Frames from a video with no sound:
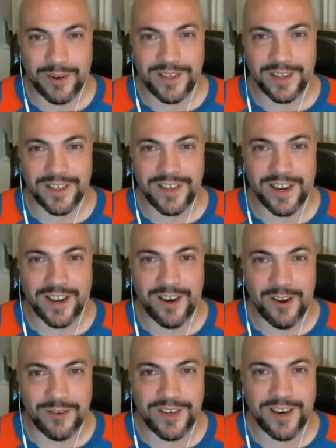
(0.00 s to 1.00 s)
doesn't take a
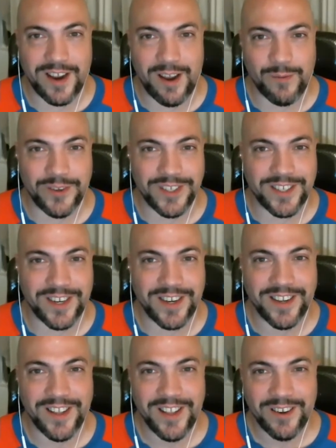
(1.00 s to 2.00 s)
nosedive once
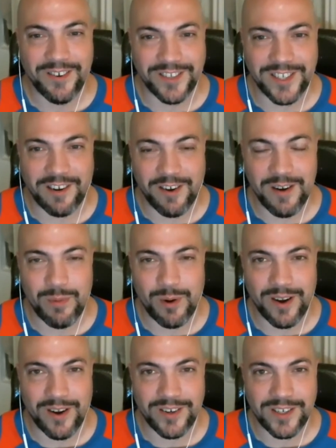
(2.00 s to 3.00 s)
mm-hmm. I once I write
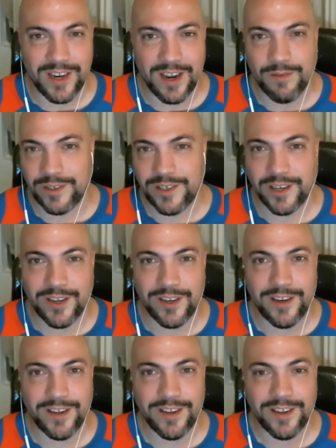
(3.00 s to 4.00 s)
broader stuff, which it could.